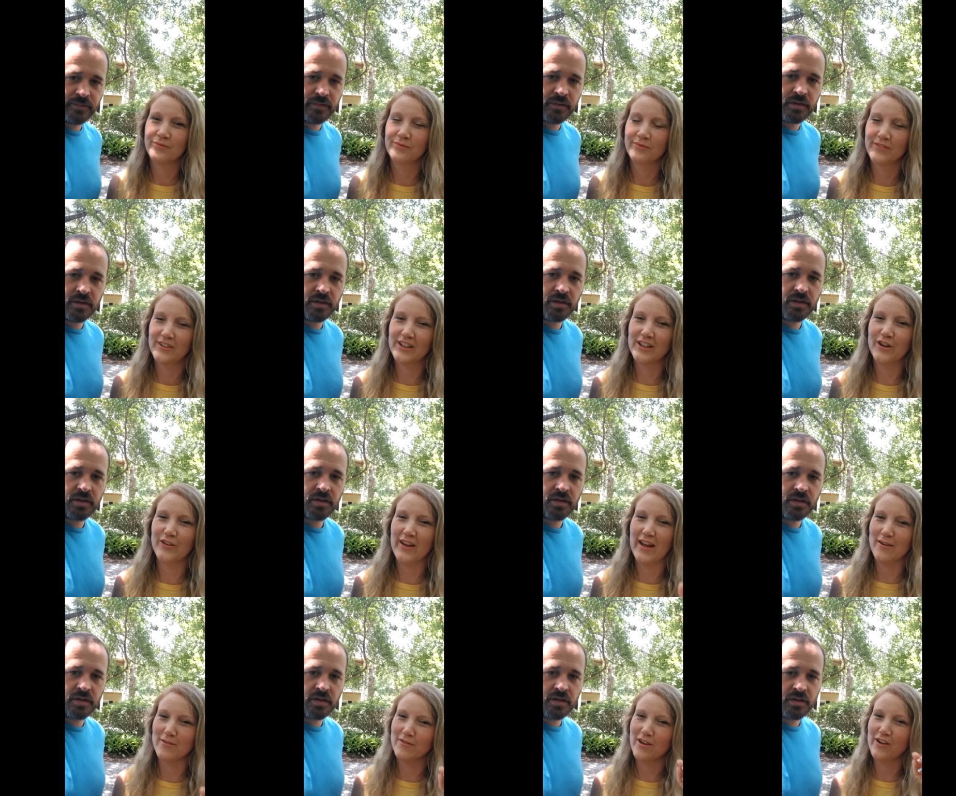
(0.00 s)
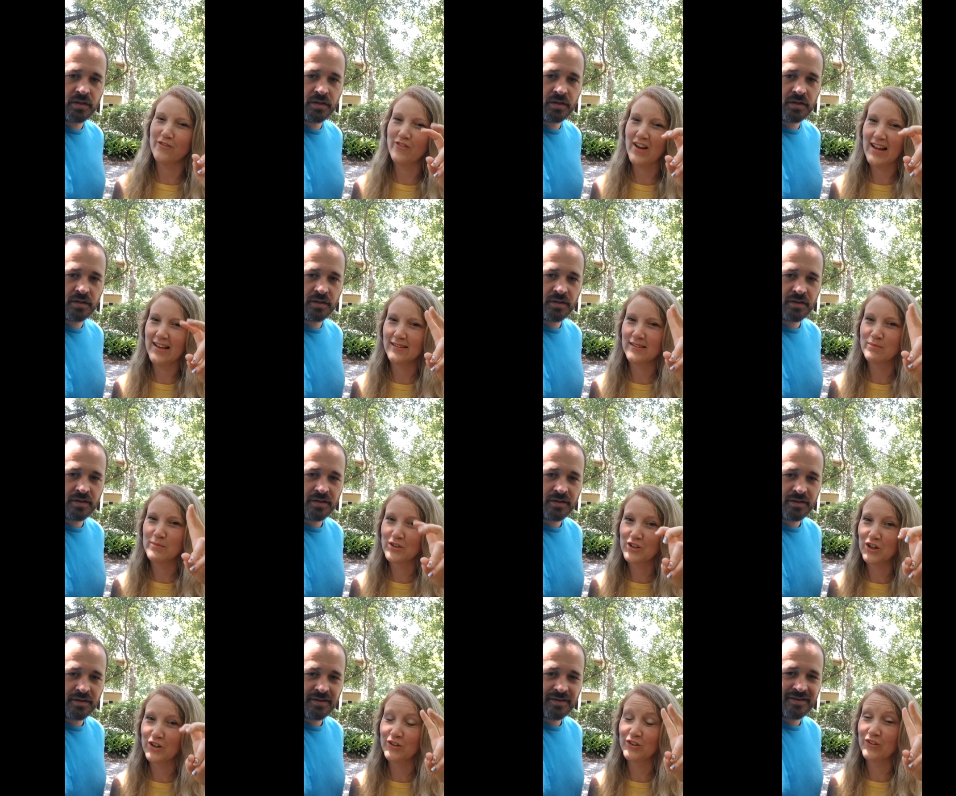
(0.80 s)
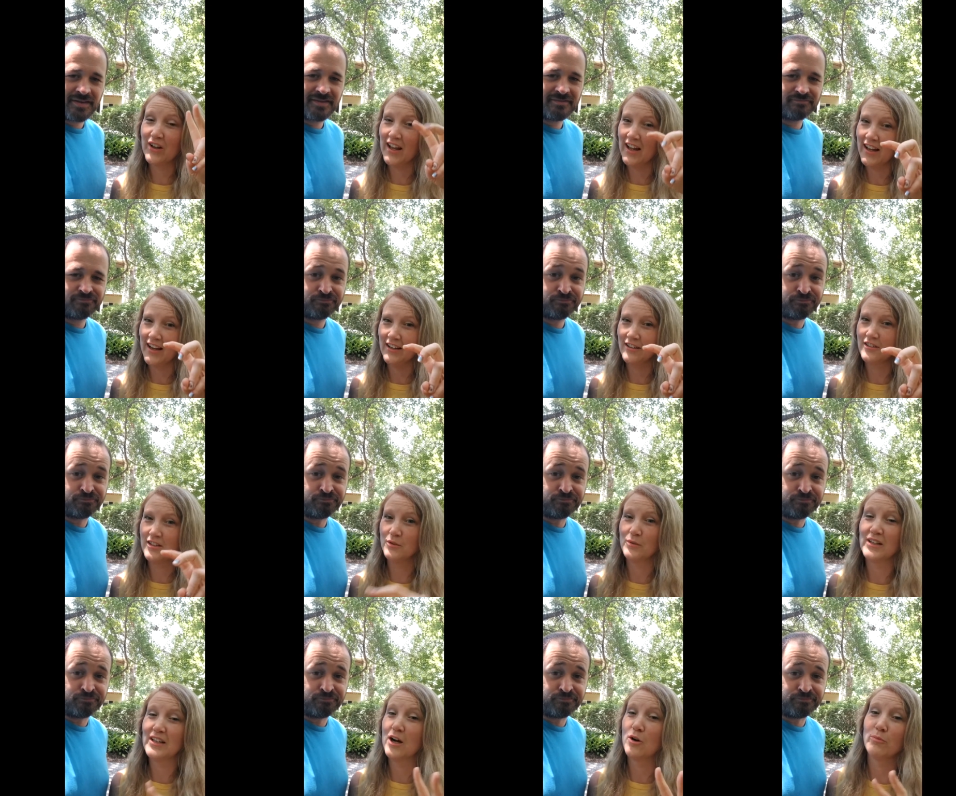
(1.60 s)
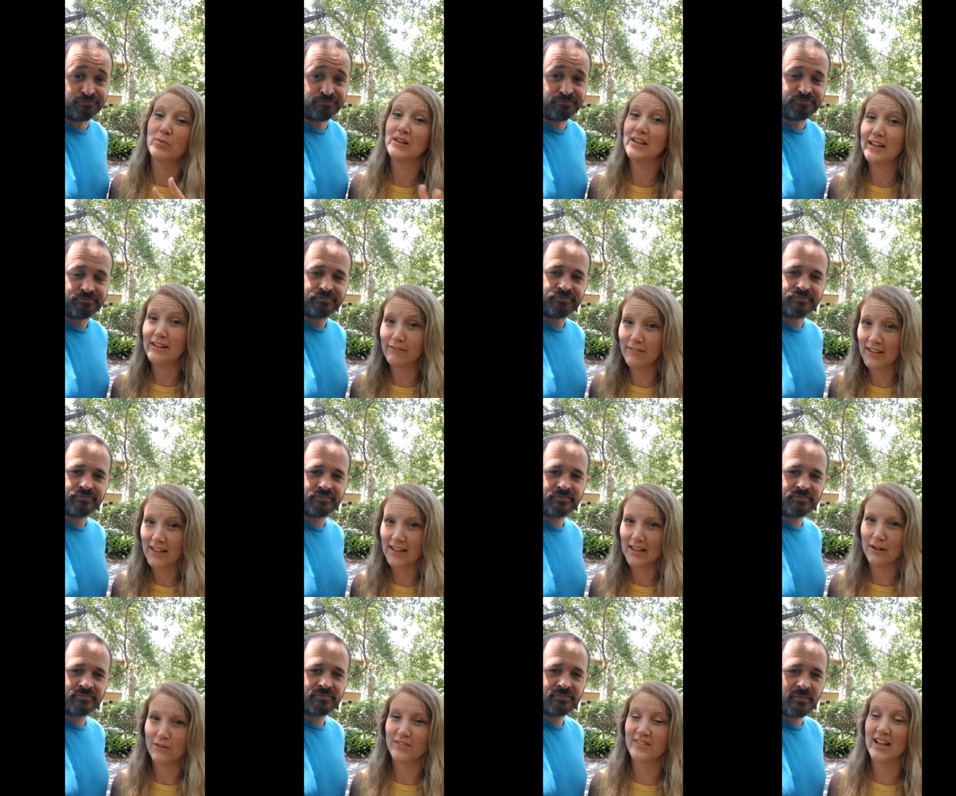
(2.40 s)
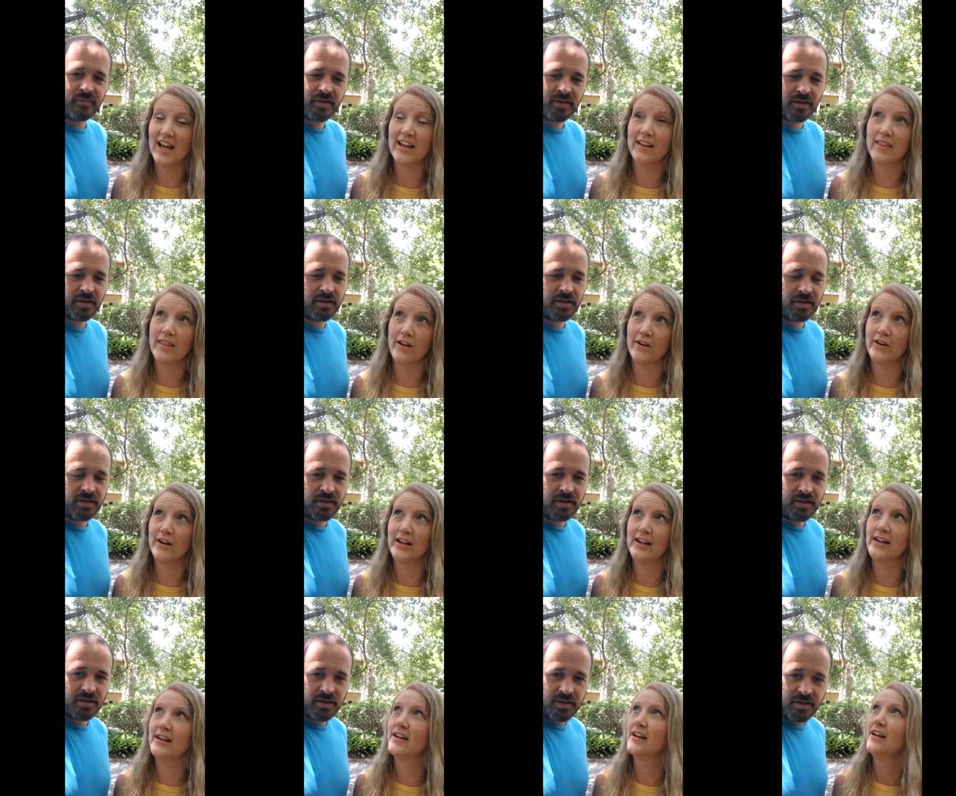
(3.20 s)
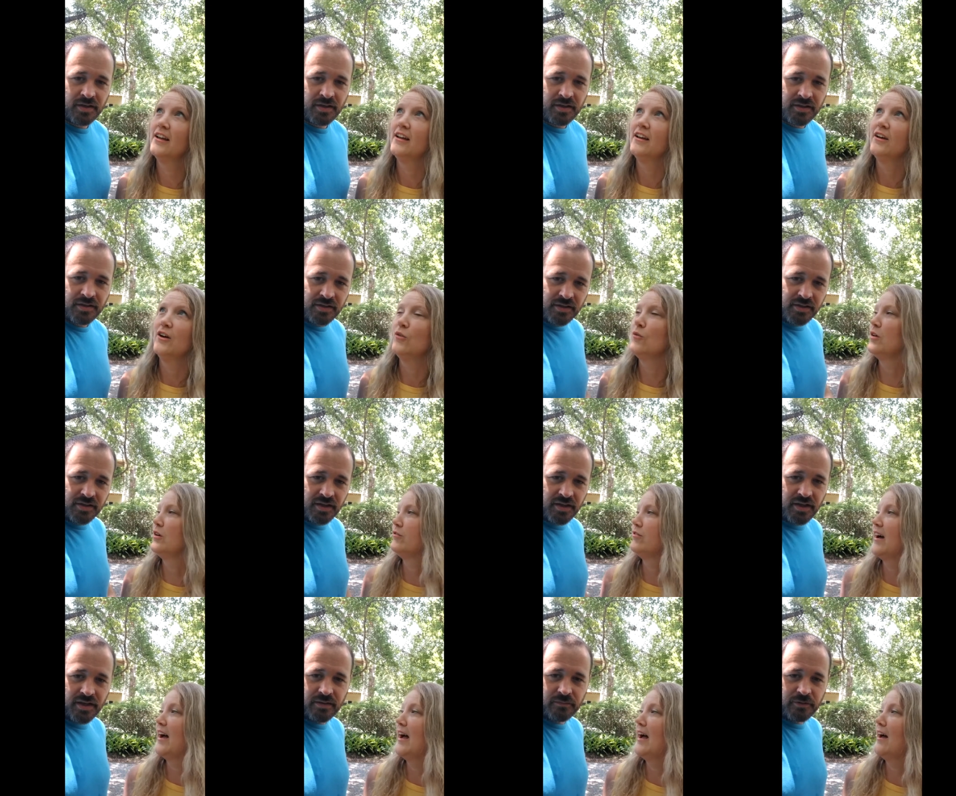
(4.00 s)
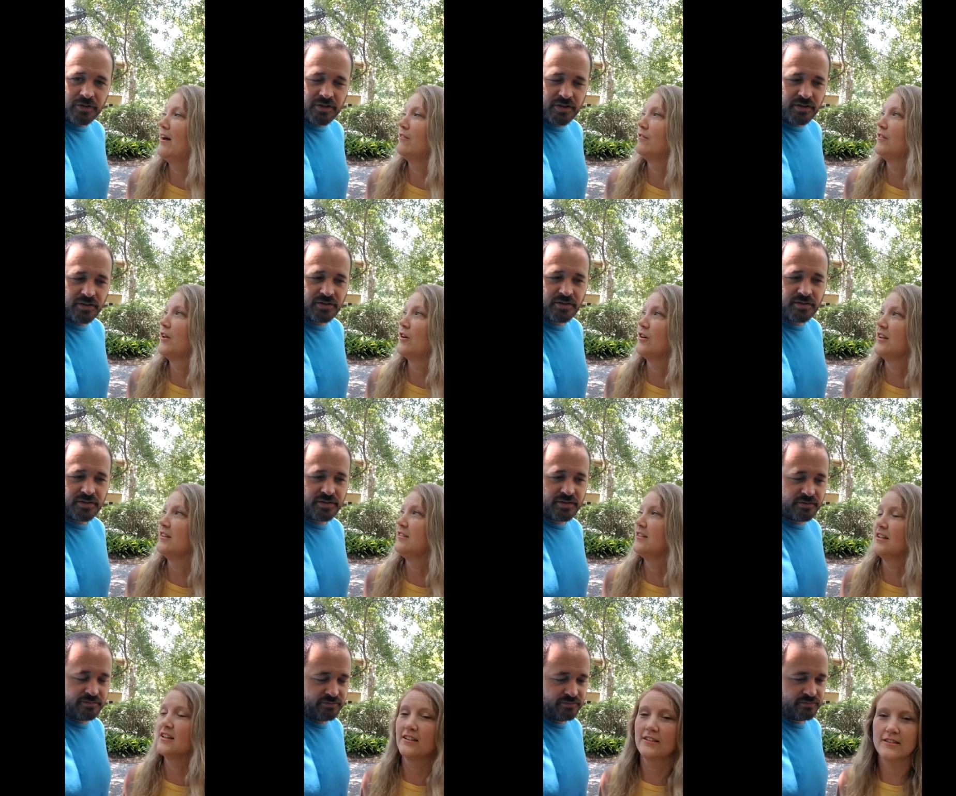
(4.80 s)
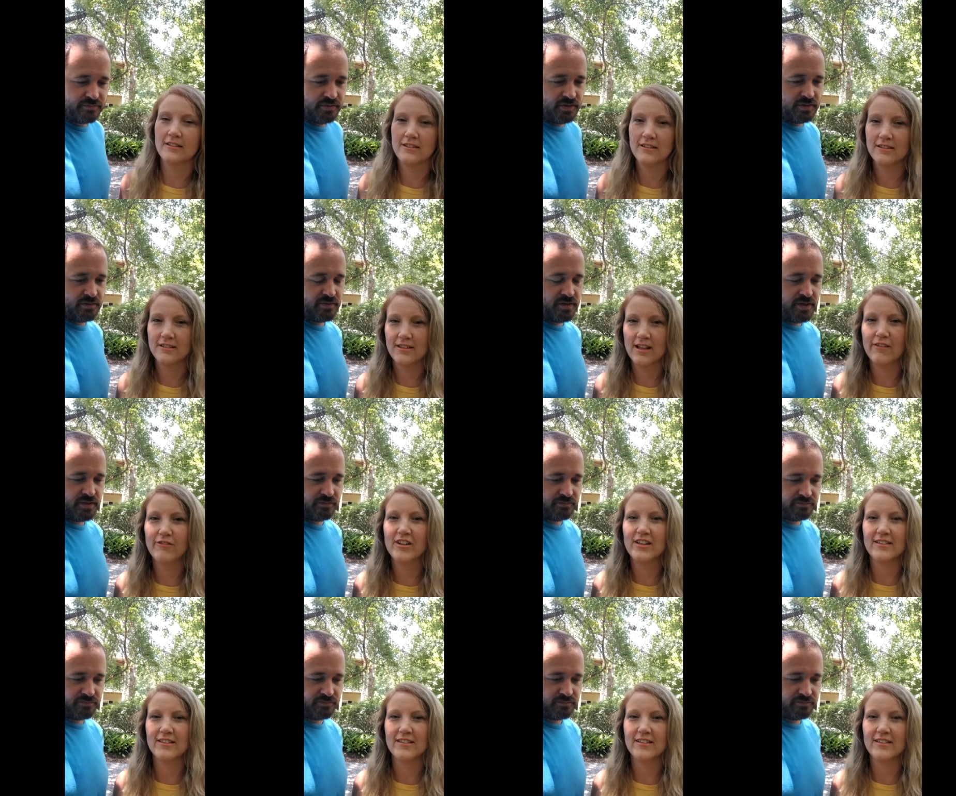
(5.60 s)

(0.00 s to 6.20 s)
Speaker 1: You know that advanced maternal age that mm-hmm. we don't mm-hmm. believe in. I was like 30, what five, 36, That's seven, right.